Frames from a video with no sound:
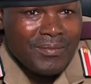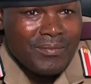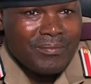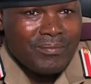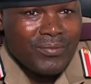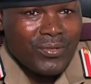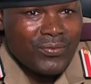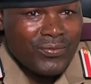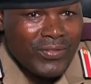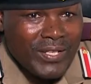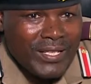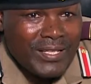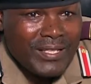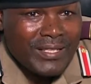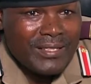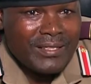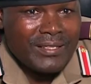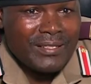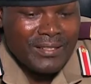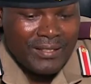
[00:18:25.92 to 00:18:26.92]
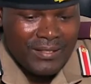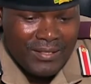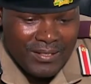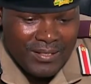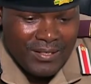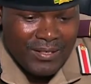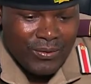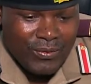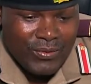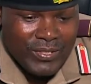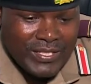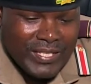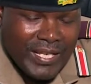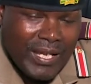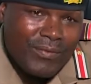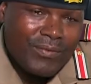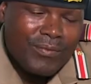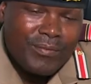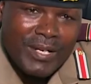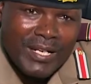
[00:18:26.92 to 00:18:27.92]
provided we
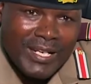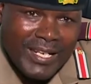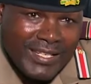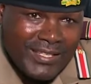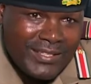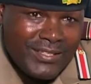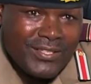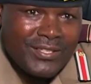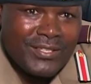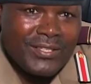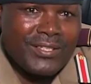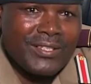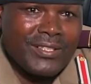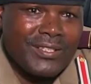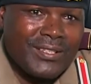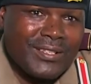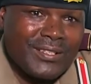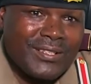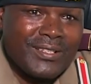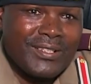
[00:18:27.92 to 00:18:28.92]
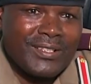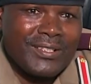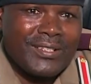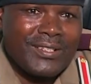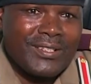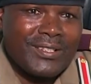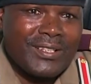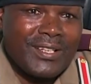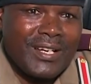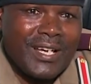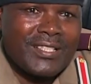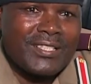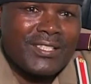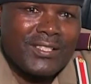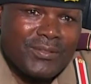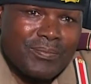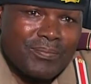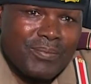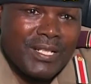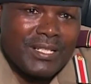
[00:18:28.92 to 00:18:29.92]
serve mwananchi as
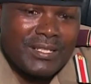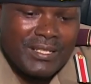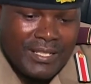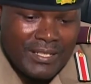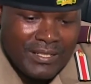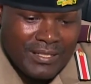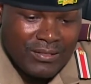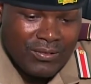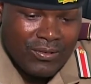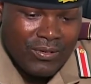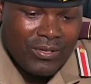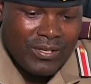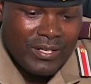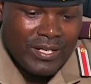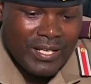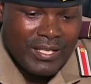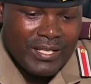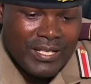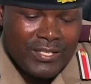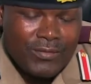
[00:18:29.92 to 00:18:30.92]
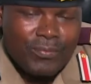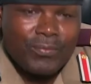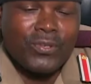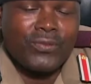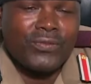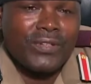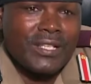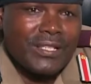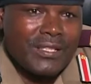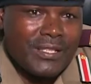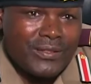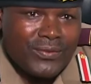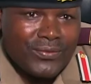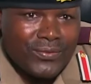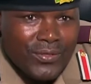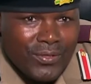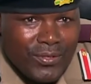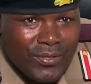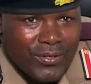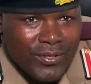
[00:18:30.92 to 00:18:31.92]
expected or others provided
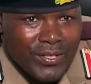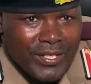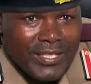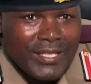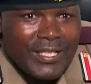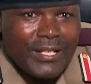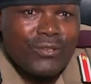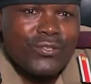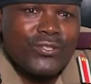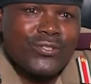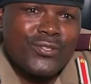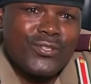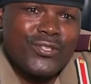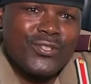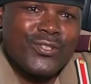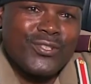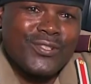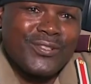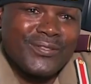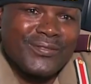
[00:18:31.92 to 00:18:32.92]
for in the constitution.